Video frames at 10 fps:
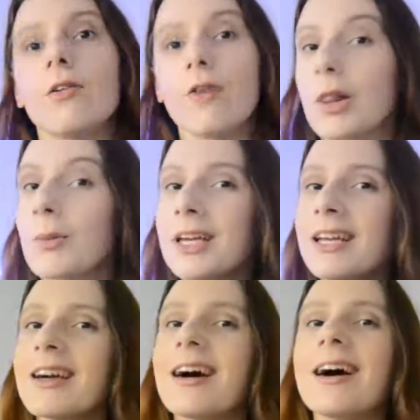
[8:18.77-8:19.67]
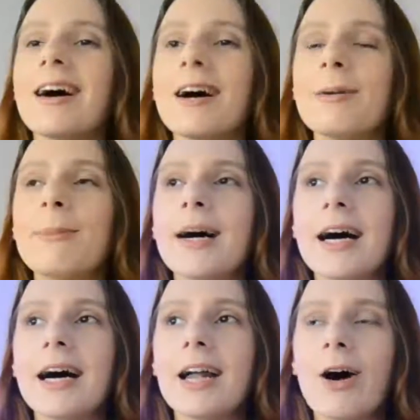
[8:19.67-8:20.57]
follow me.
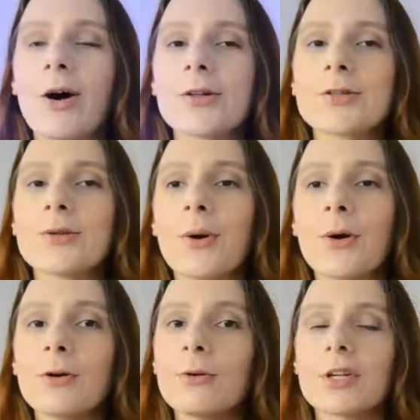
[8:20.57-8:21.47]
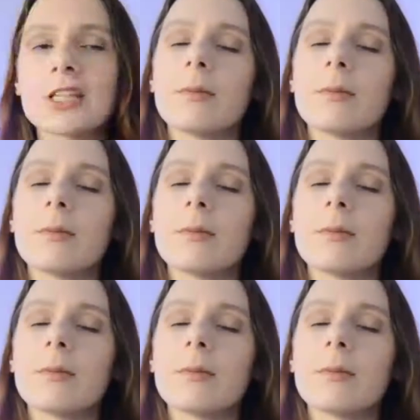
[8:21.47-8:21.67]
But also